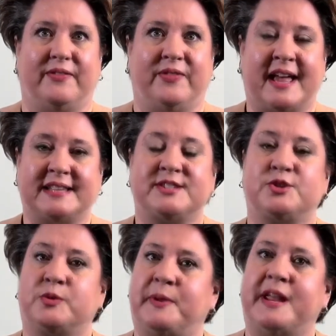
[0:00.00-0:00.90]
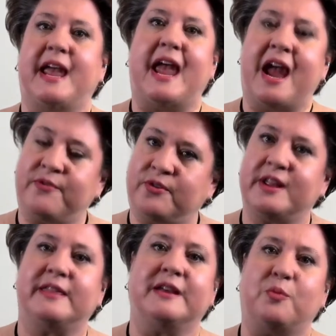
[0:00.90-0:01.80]
that's stripping
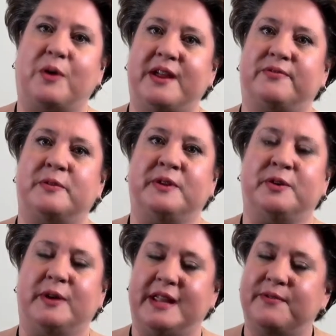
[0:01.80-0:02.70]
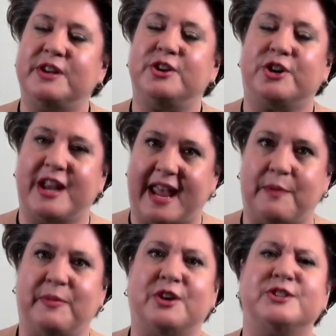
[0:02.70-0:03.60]
everything away from you, even your
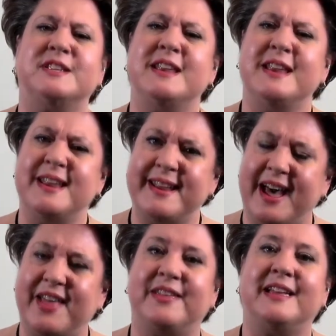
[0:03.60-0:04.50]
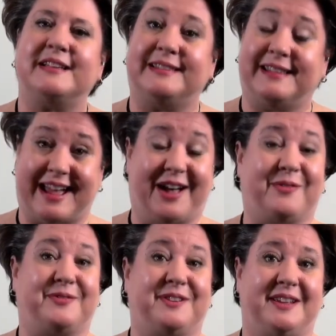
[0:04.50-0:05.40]
name. There's nothing
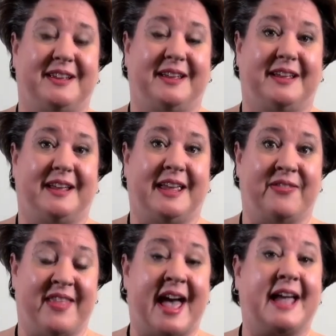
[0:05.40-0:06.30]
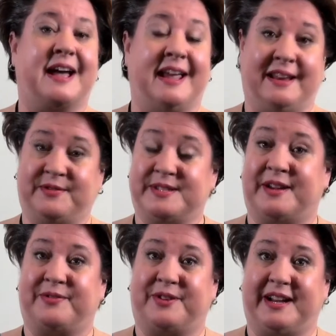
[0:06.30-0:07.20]
left in that kind of
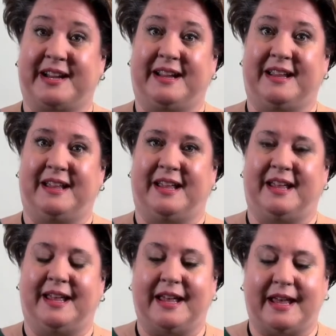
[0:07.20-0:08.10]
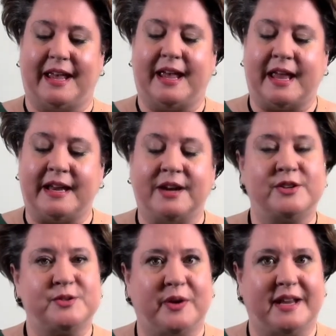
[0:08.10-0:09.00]
suffering. And
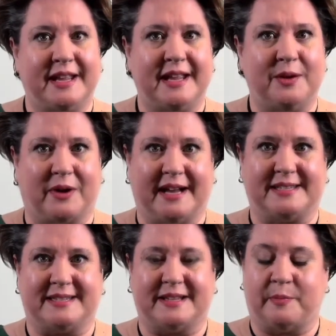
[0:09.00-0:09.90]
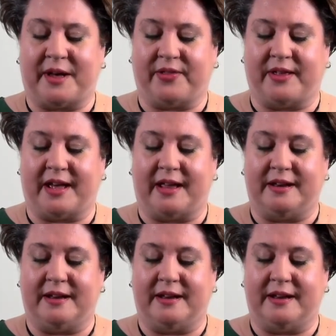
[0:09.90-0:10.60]
here's what he writes about that.